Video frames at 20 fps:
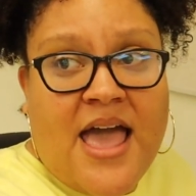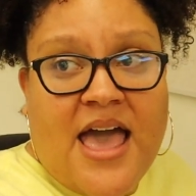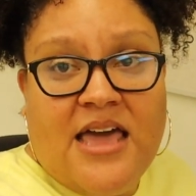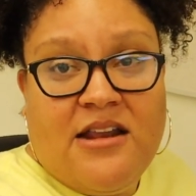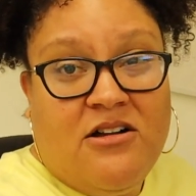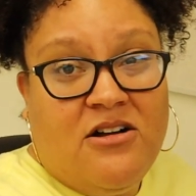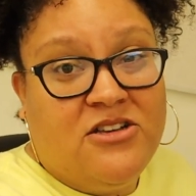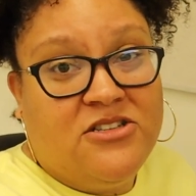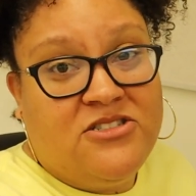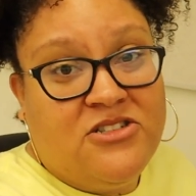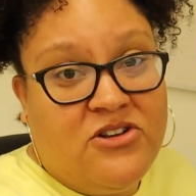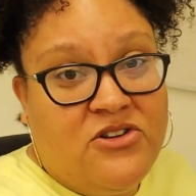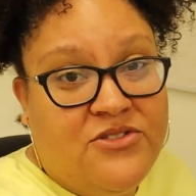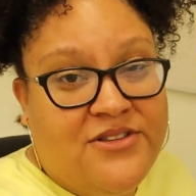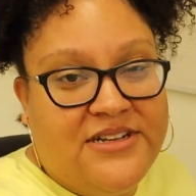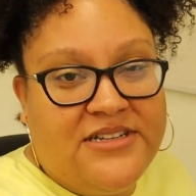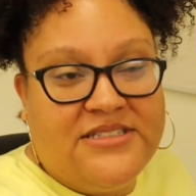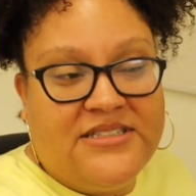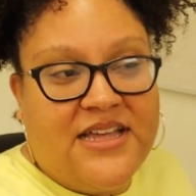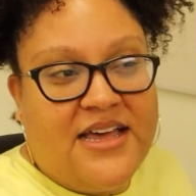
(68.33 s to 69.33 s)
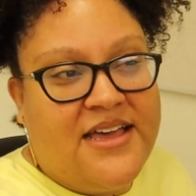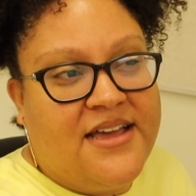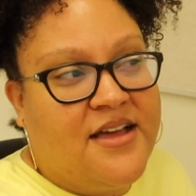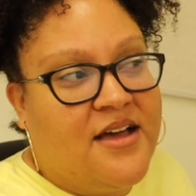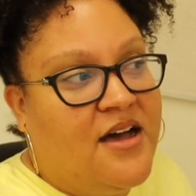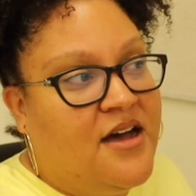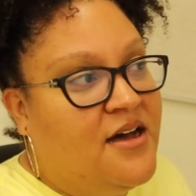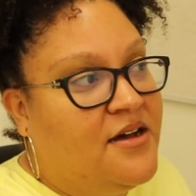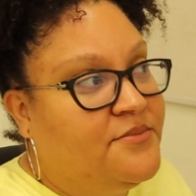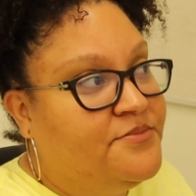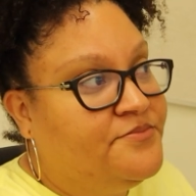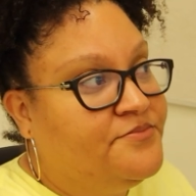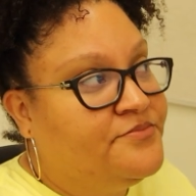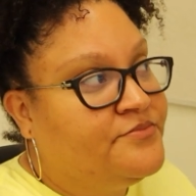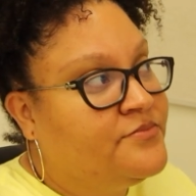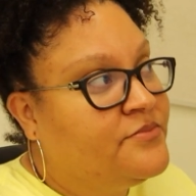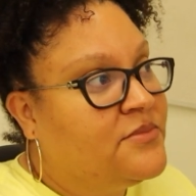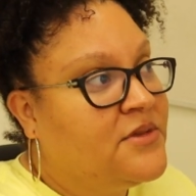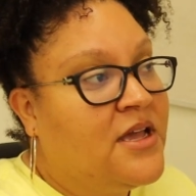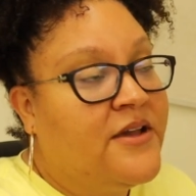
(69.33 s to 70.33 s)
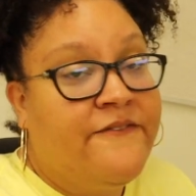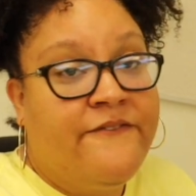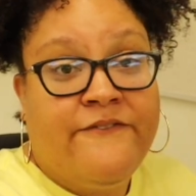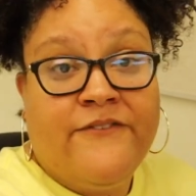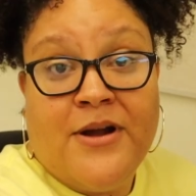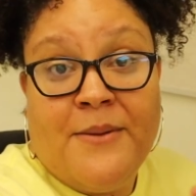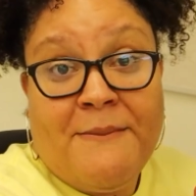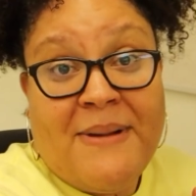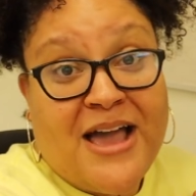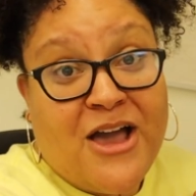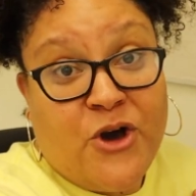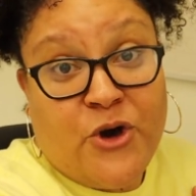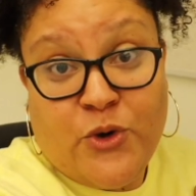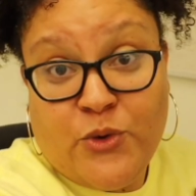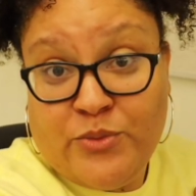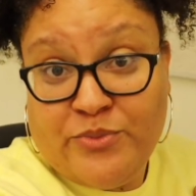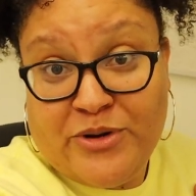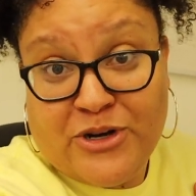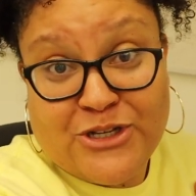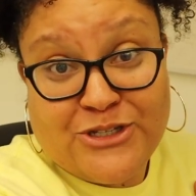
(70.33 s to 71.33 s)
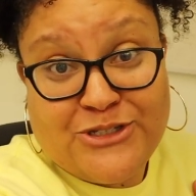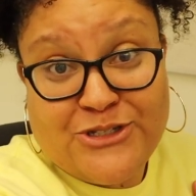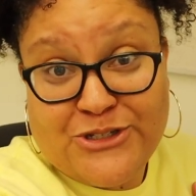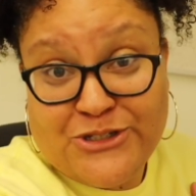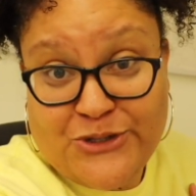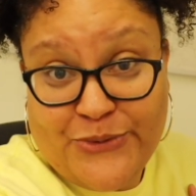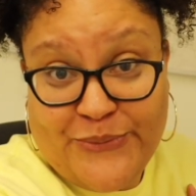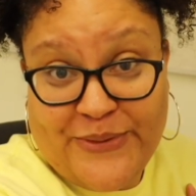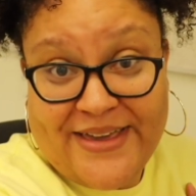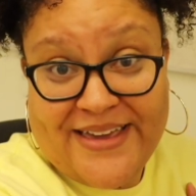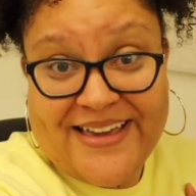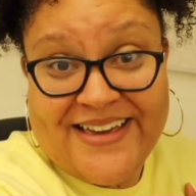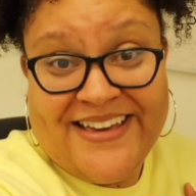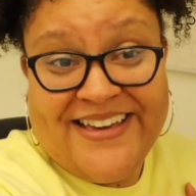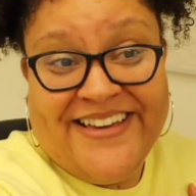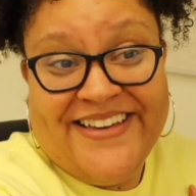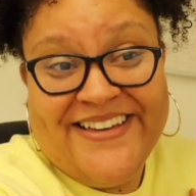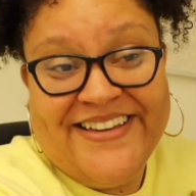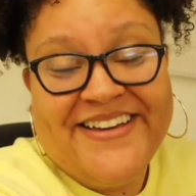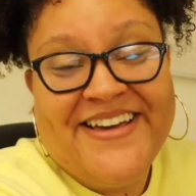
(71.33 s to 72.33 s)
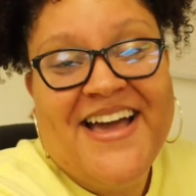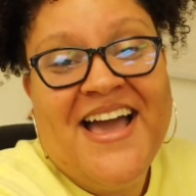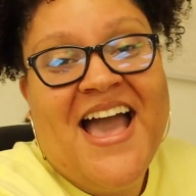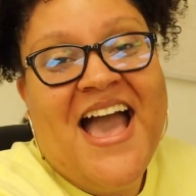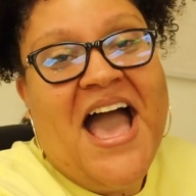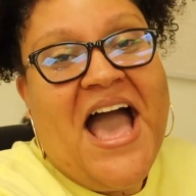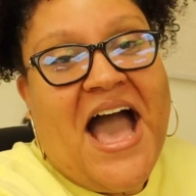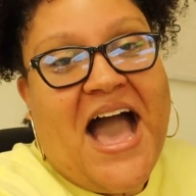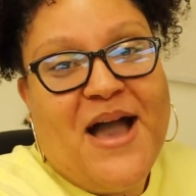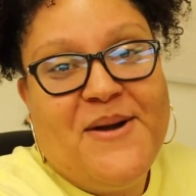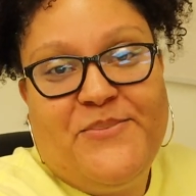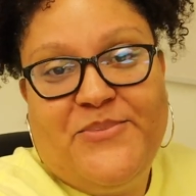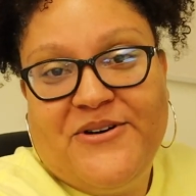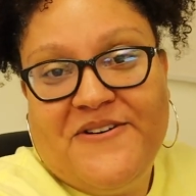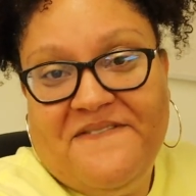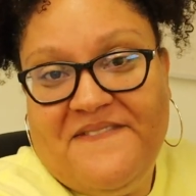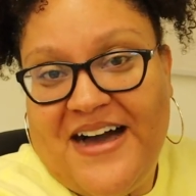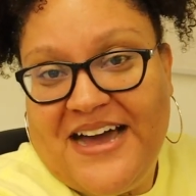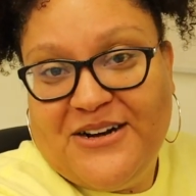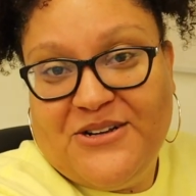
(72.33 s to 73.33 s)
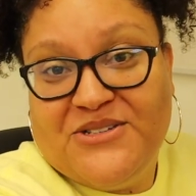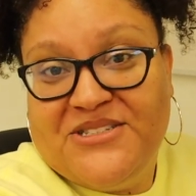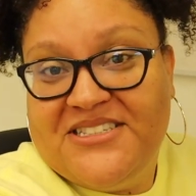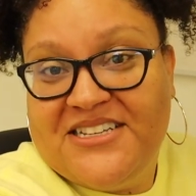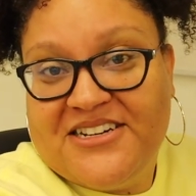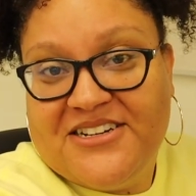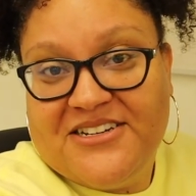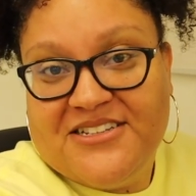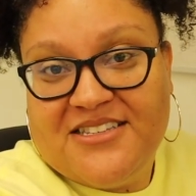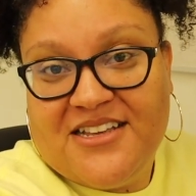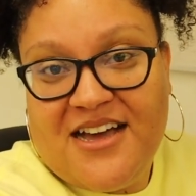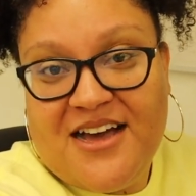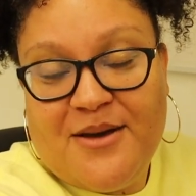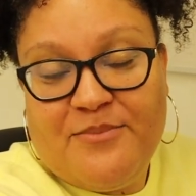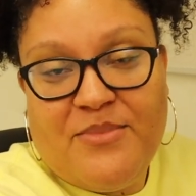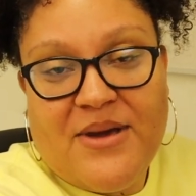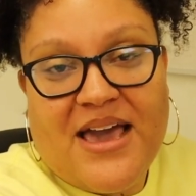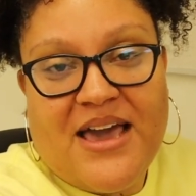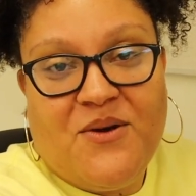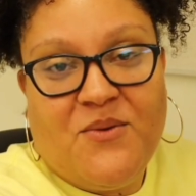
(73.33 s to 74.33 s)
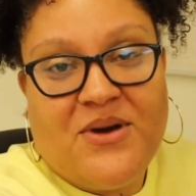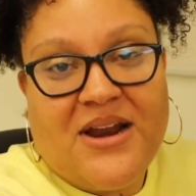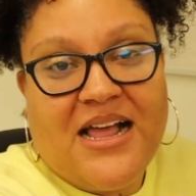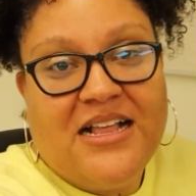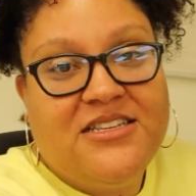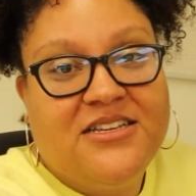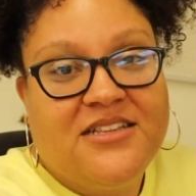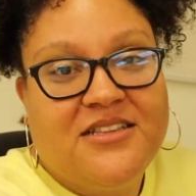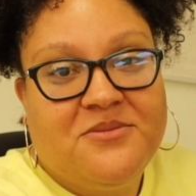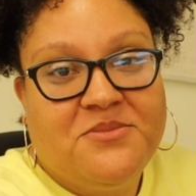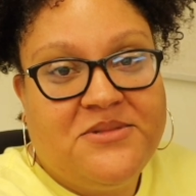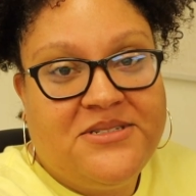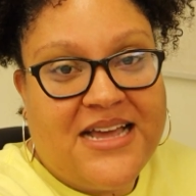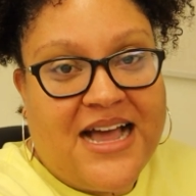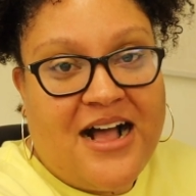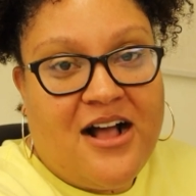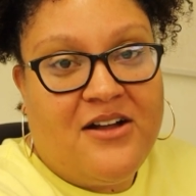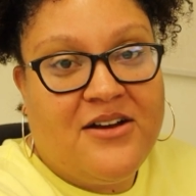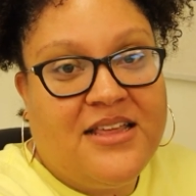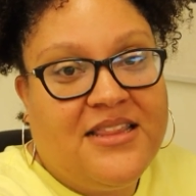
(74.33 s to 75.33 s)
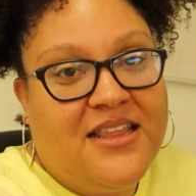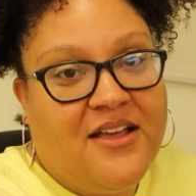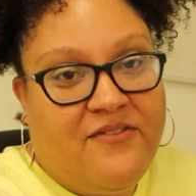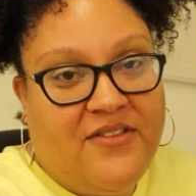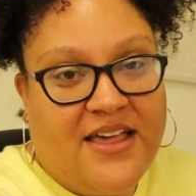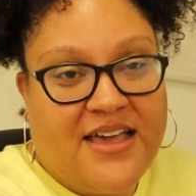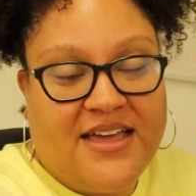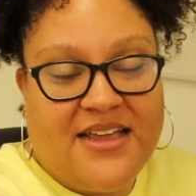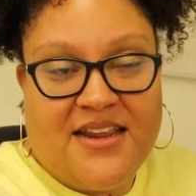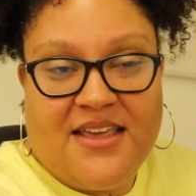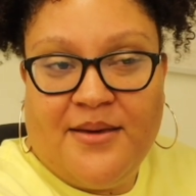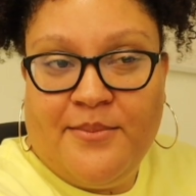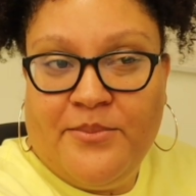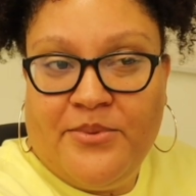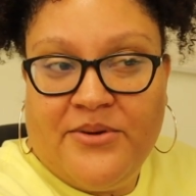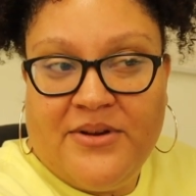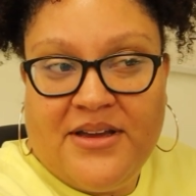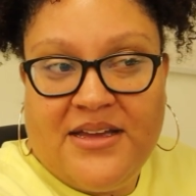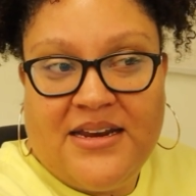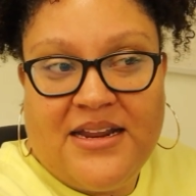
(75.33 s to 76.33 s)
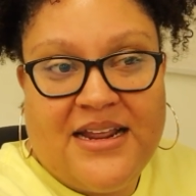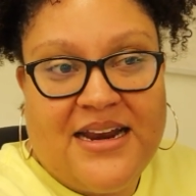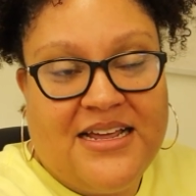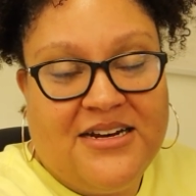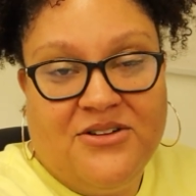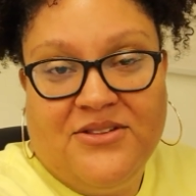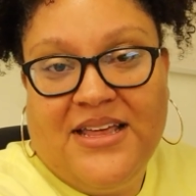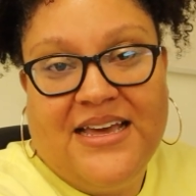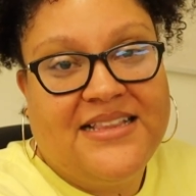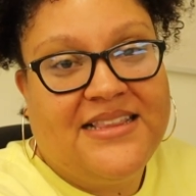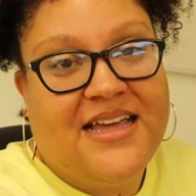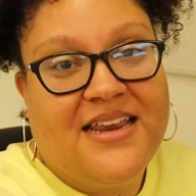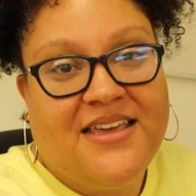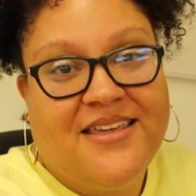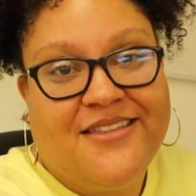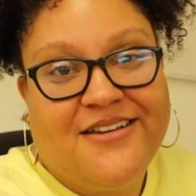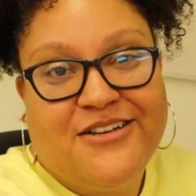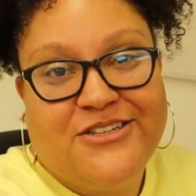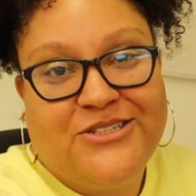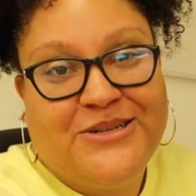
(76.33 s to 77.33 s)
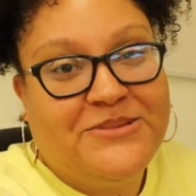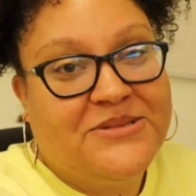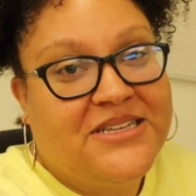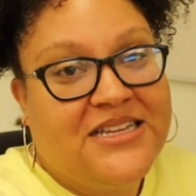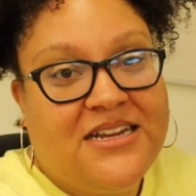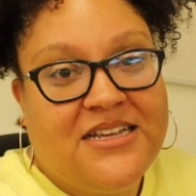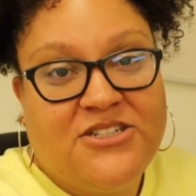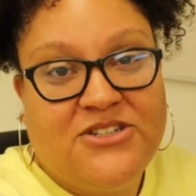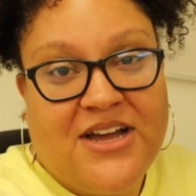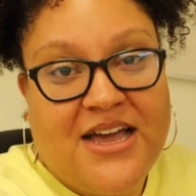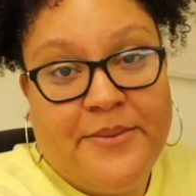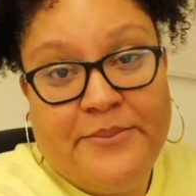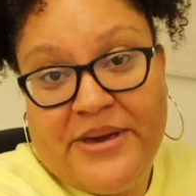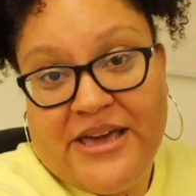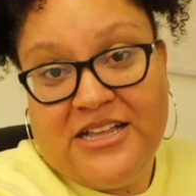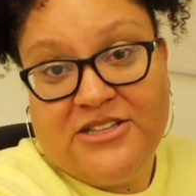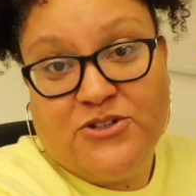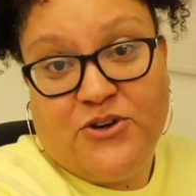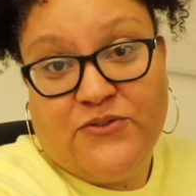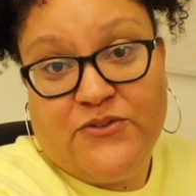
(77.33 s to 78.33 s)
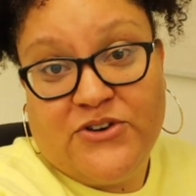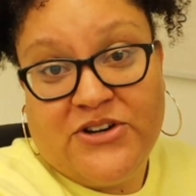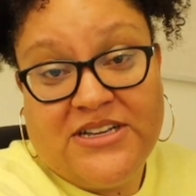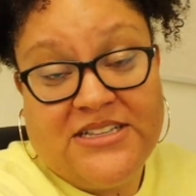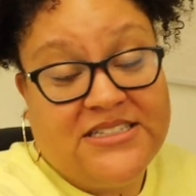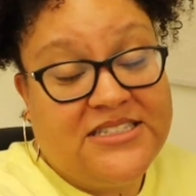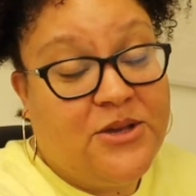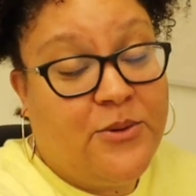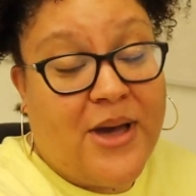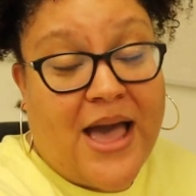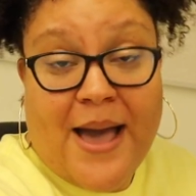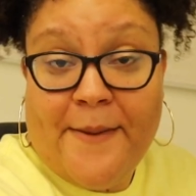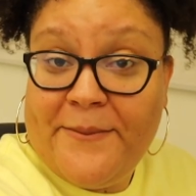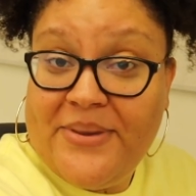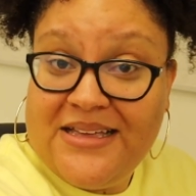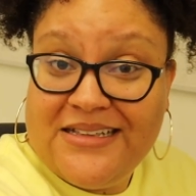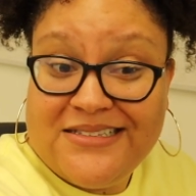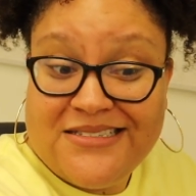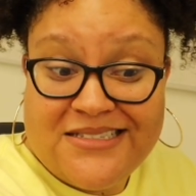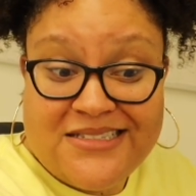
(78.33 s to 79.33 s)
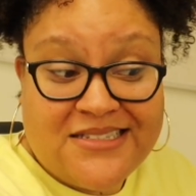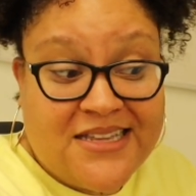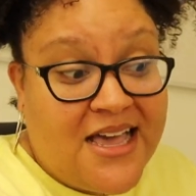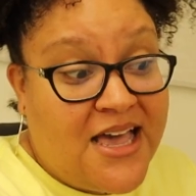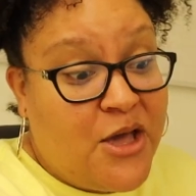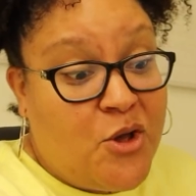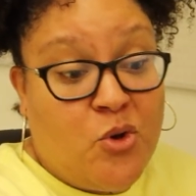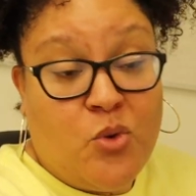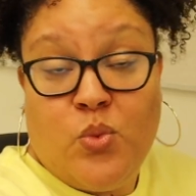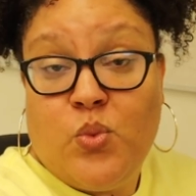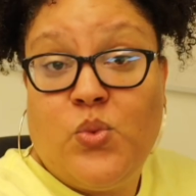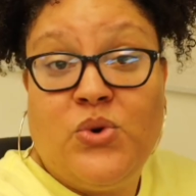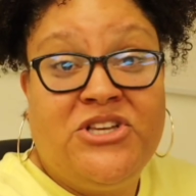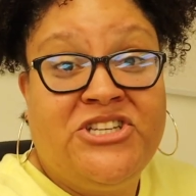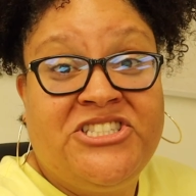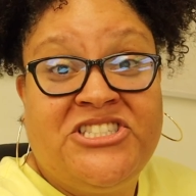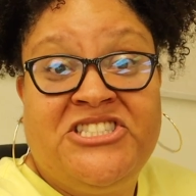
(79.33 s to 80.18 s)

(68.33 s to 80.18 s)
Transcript: And also there's like um, from my own personal doing, I put vinyl stickers up, and when I took them down it left like an imprint, and I don't like that either. So I'm just gonna try and paint over it and see what happens. We'll